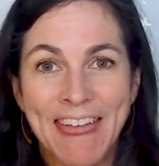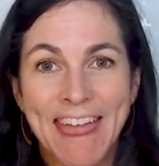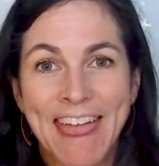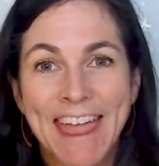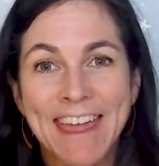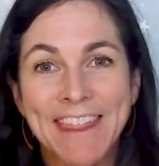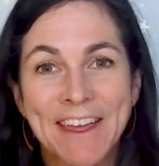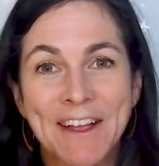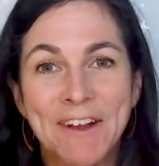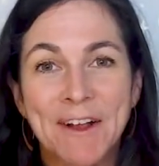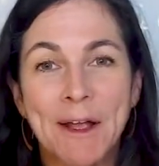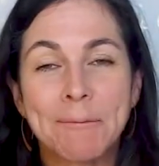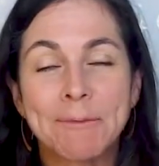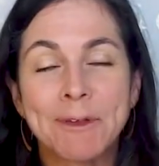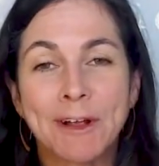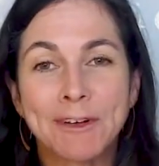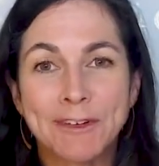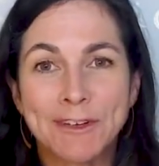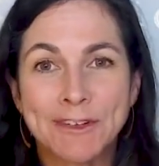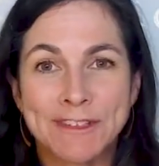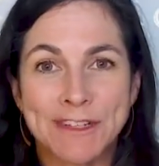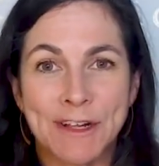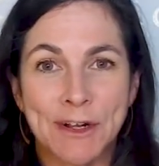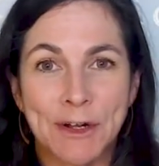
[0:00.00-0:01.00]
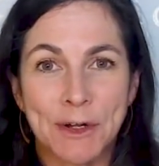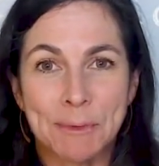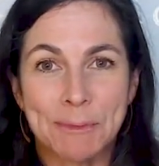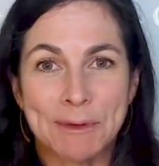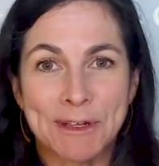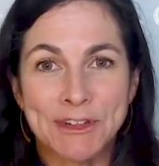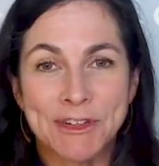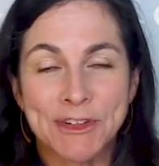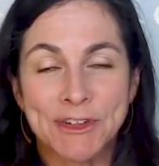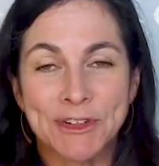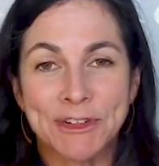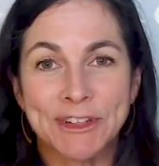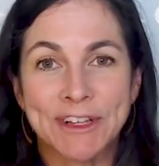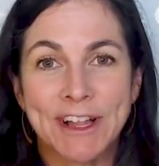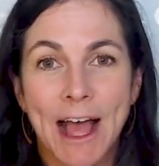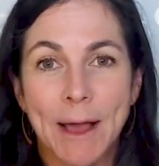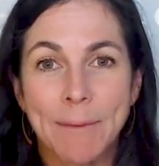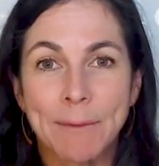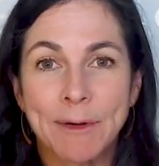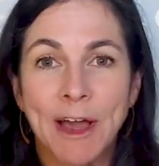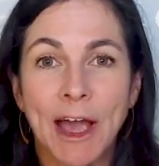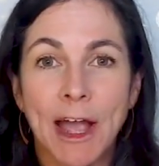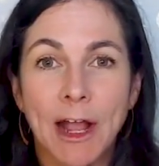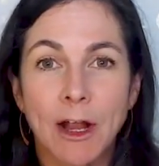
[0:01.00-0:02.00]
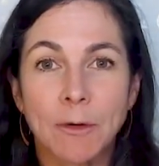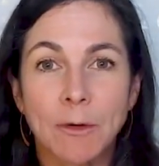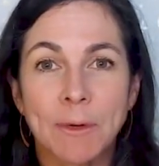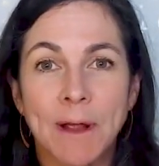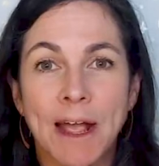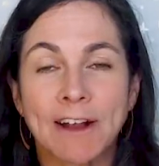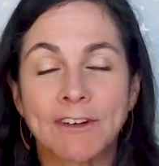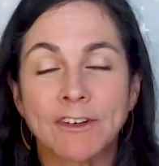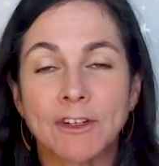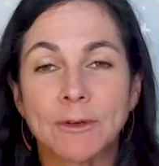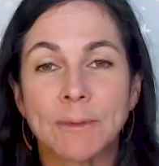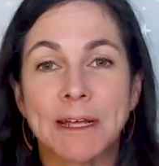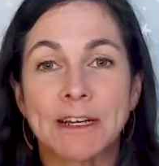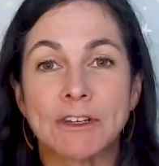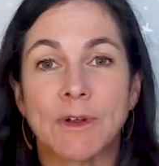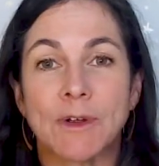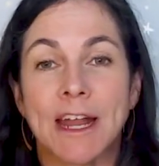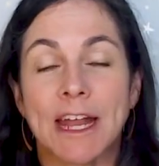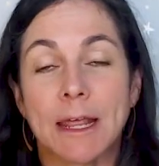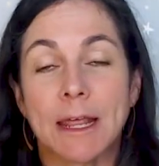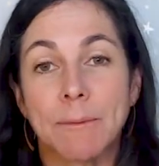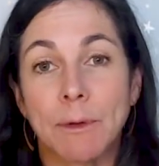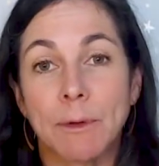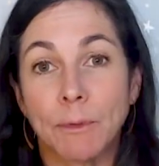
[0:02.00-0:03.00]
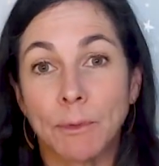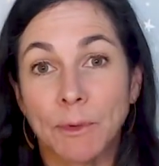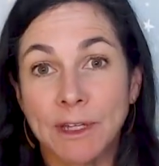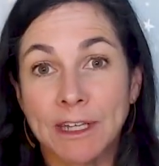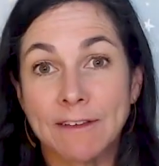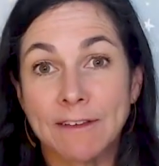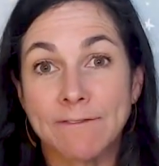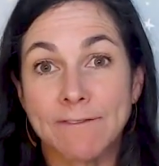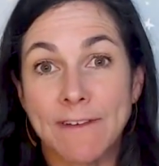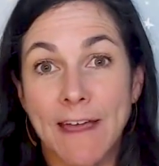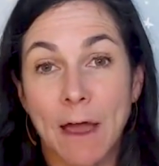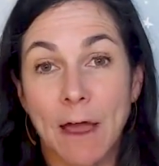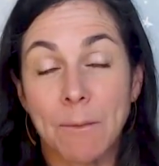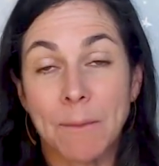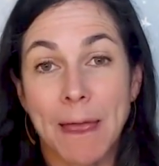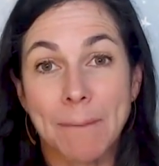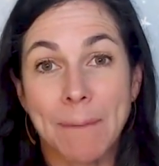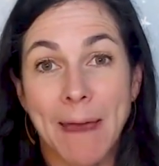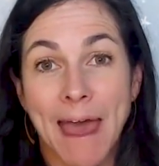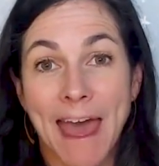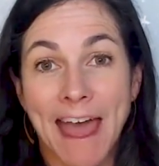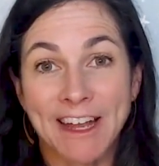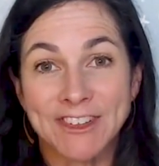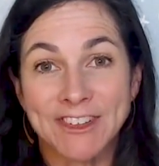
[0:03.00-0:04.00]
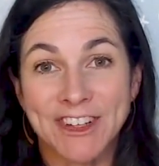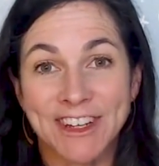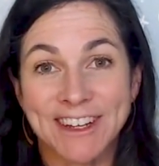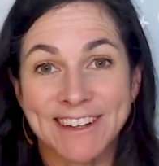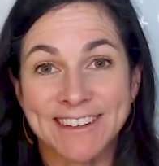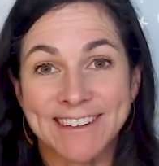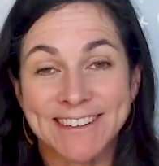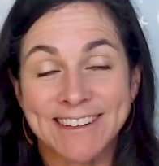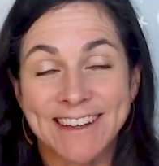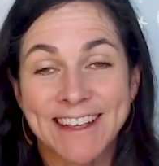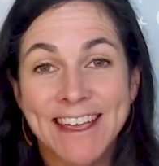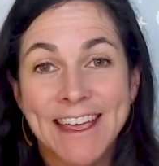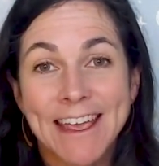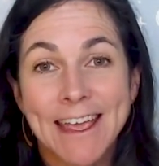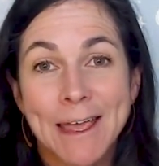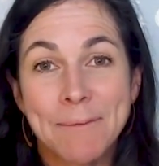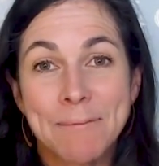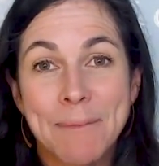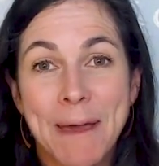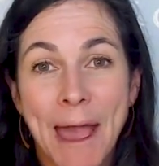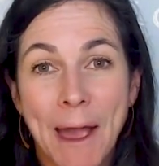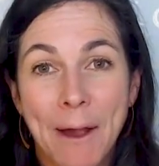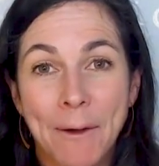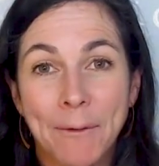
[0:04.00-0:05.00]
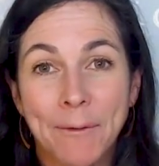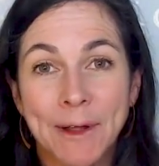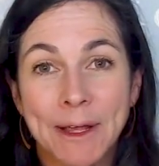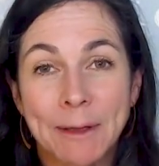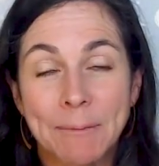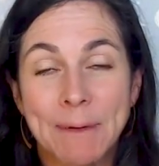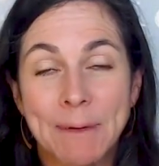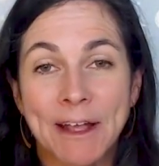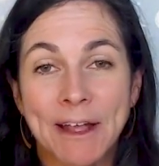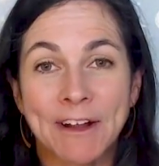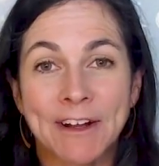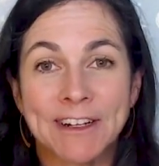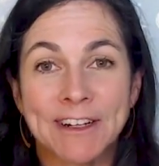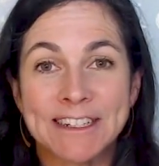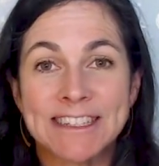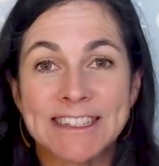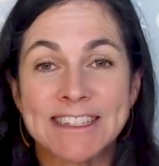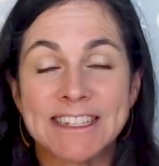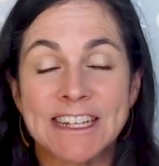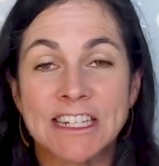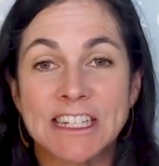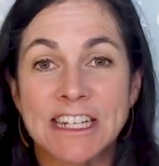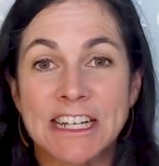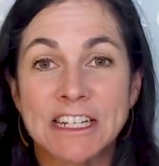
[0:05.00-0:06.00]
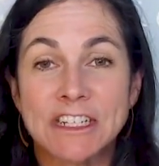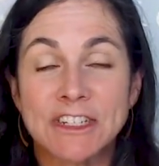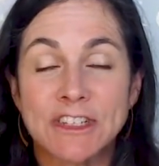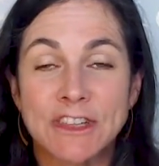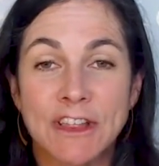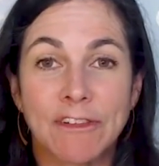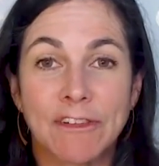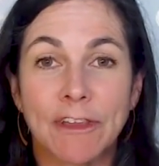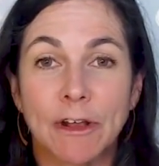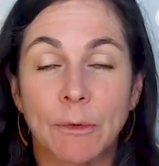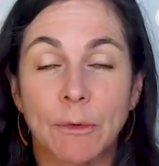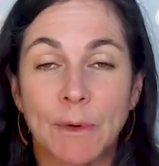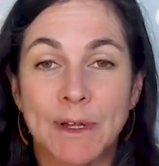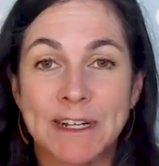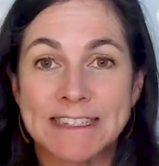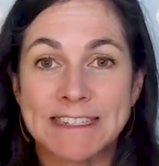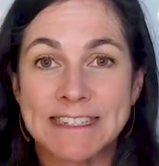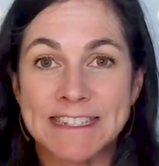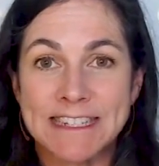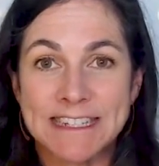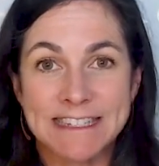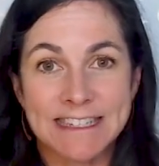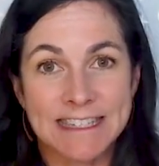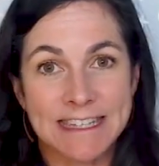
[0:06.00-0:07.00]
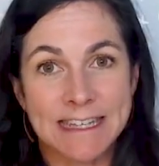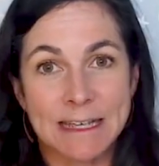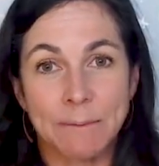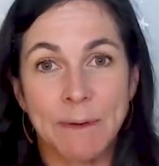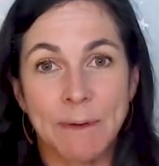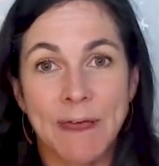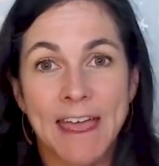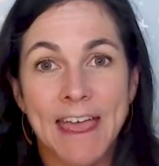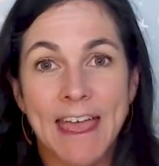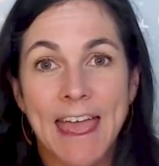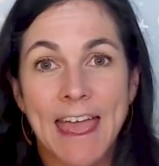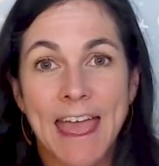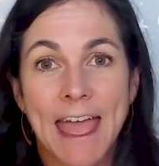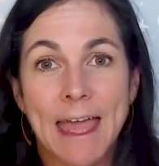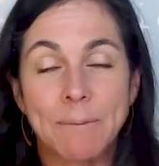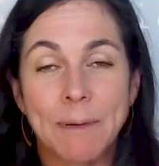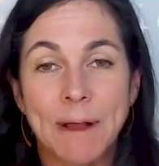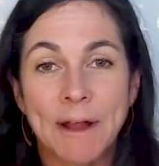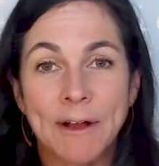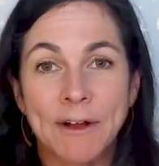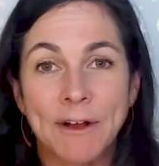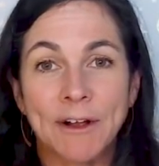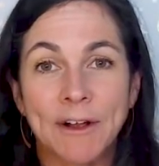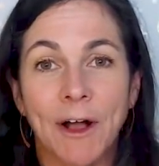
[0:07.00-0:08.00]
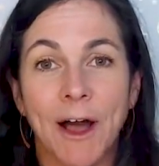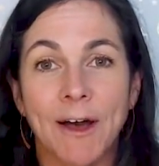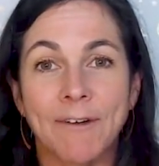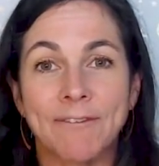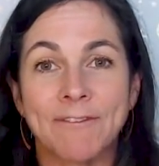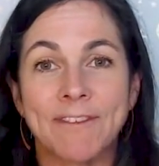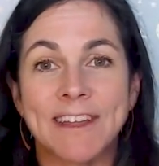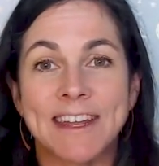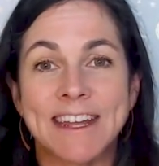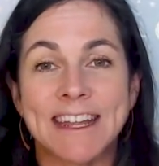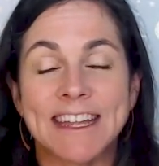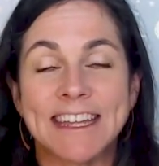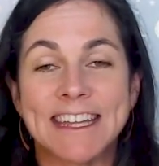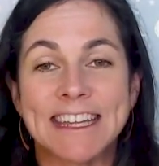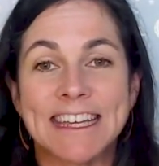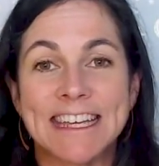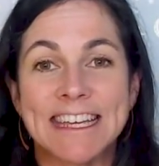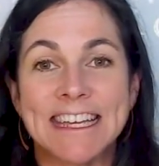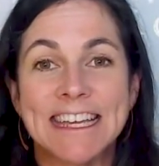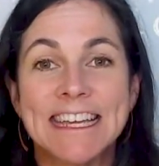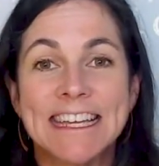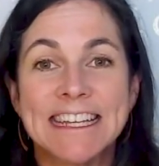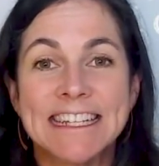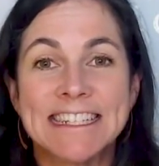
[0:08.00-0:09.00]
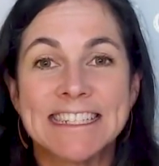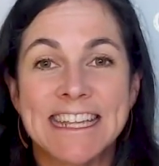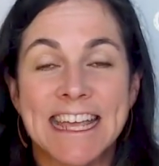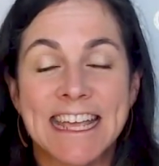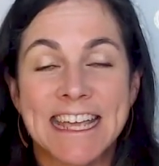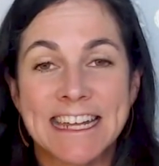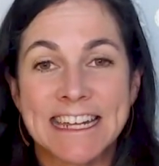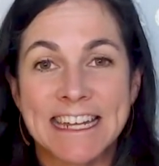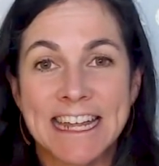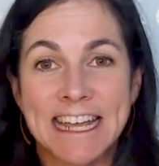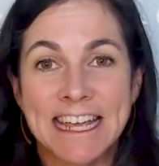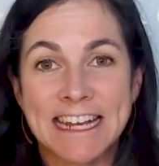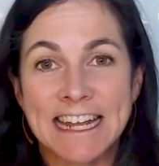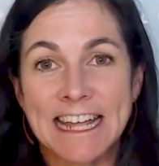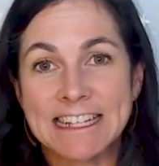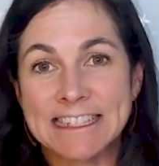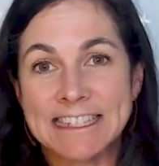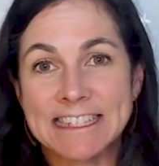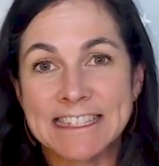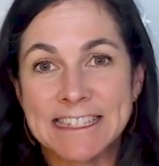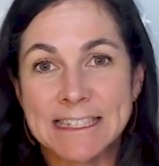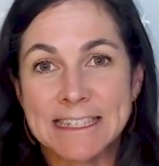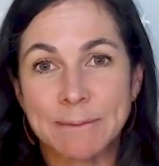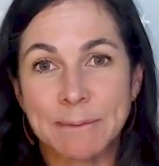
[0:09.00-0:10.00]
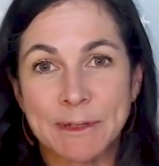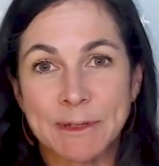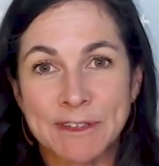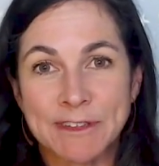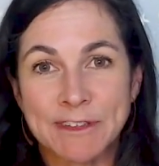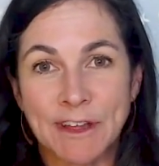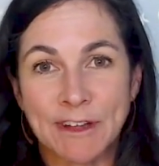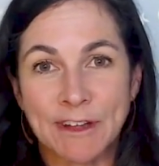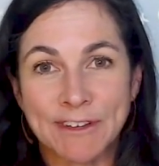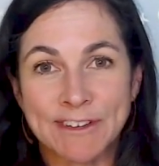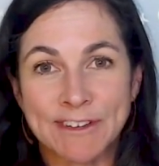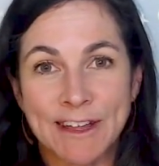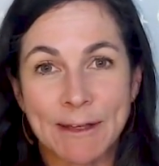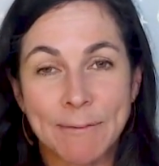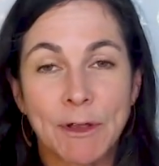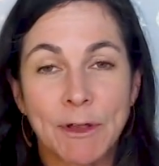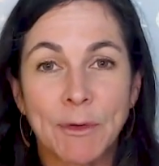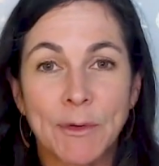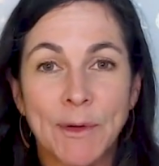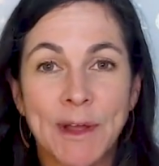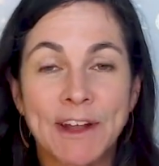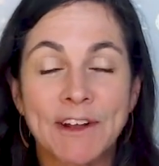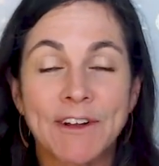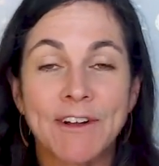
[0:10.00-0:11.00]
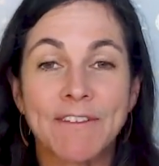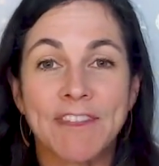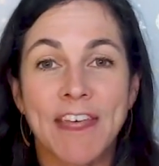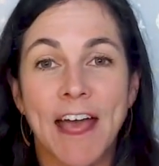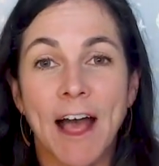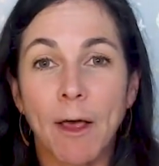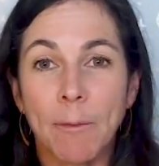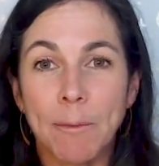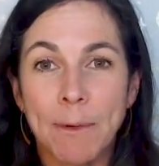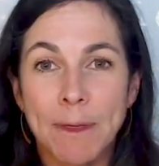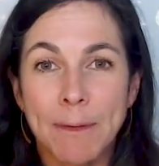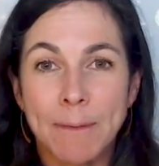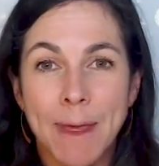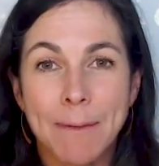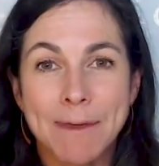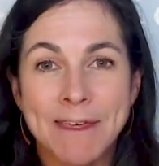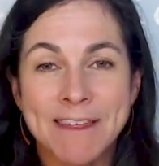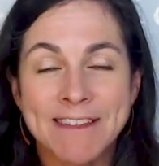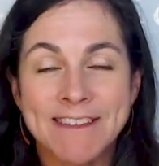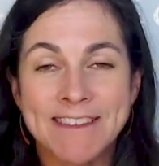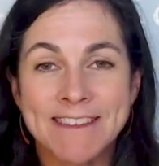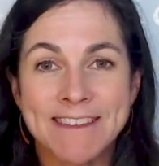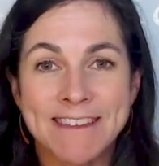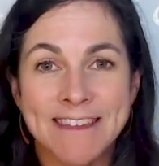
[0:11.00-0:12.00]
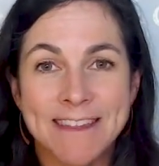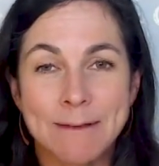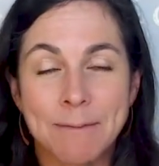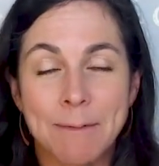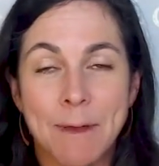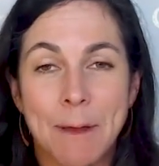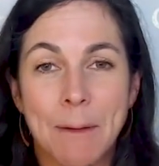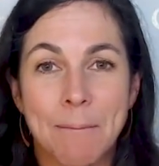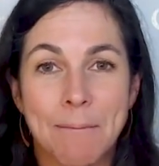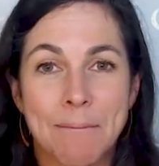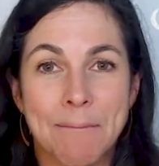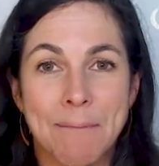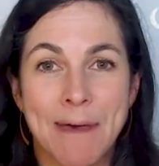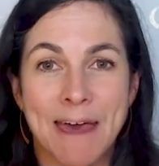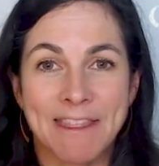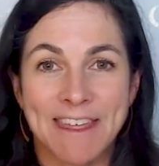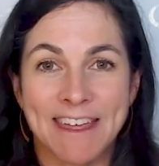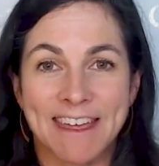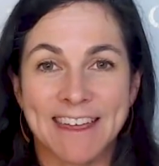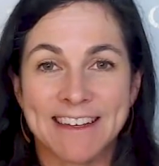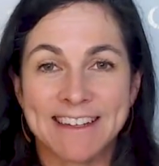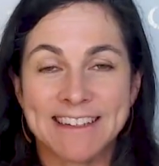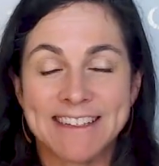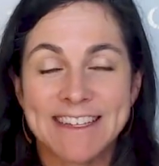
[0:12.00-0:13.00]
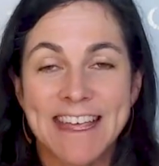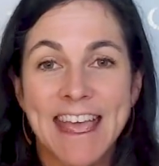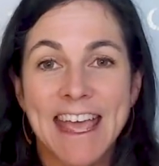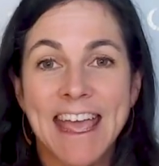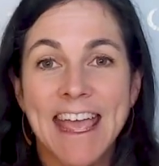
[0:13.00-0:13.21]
Hey there, I'm Dr. Sarah Mitchell. I'm a chiropractor by training, but really found my passion empowering parents to teach their little ones to sleep and parent confidently day and night as a sleep consultant. I'm the creator of the Helping Babies Sleep Method.